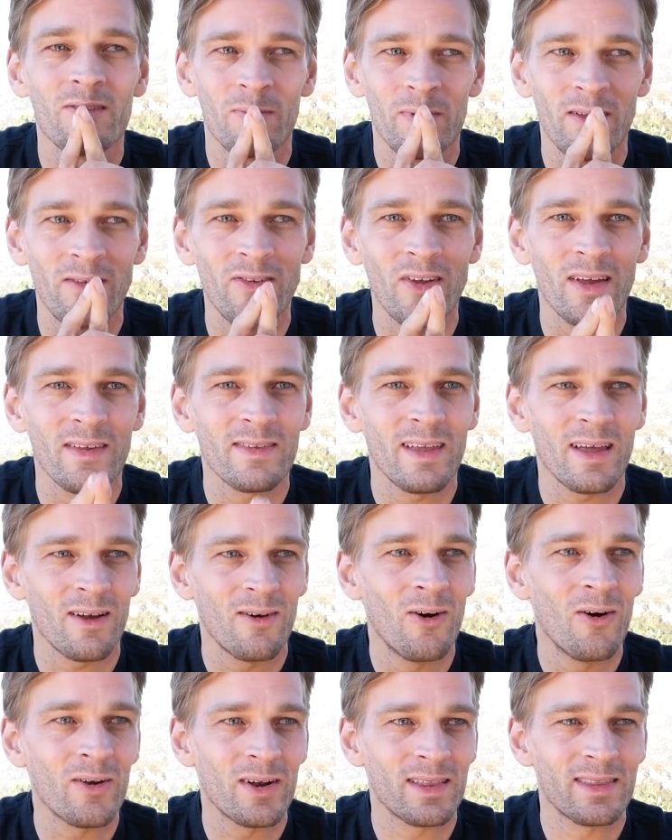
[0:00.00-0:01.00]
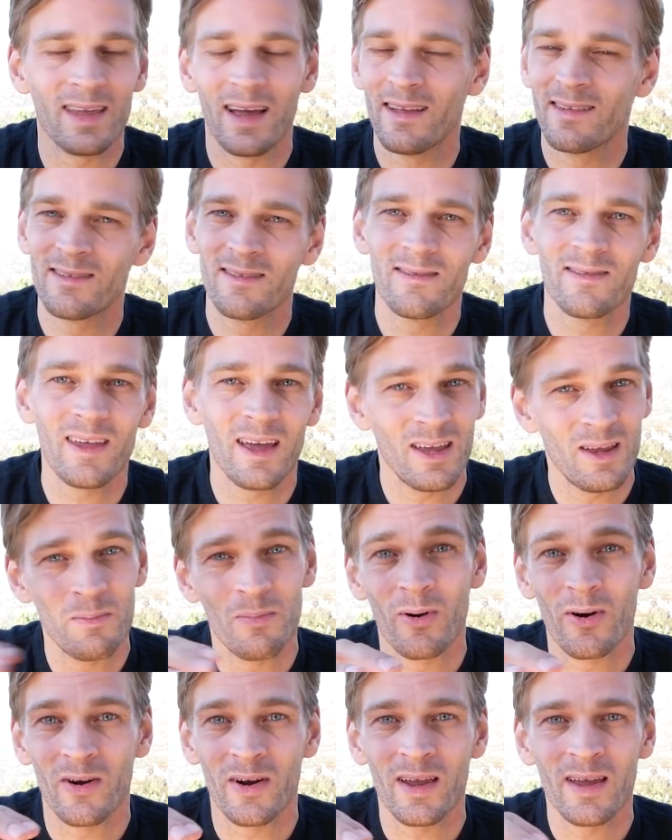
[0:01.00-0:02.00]
and we'd just like order tons of dahi
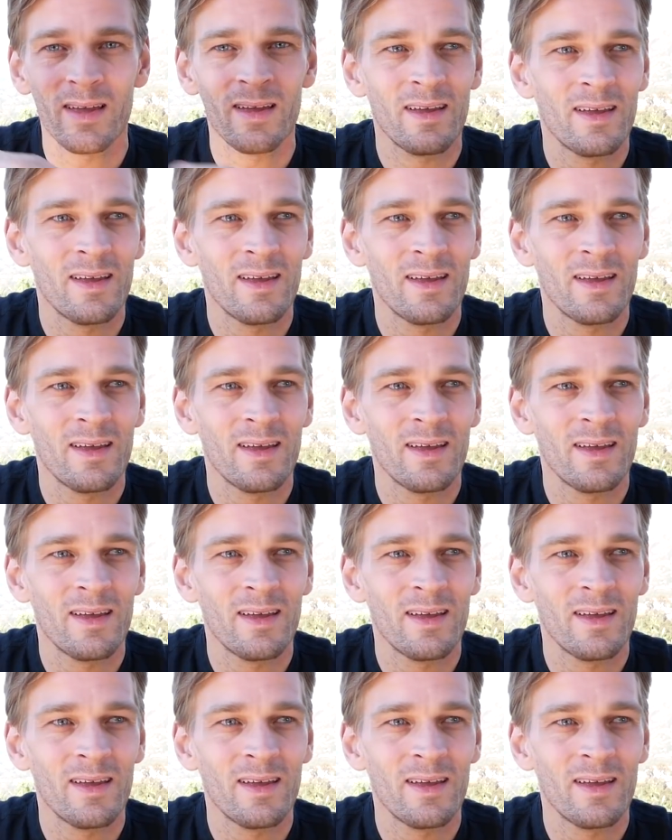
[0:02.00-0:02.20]
puri.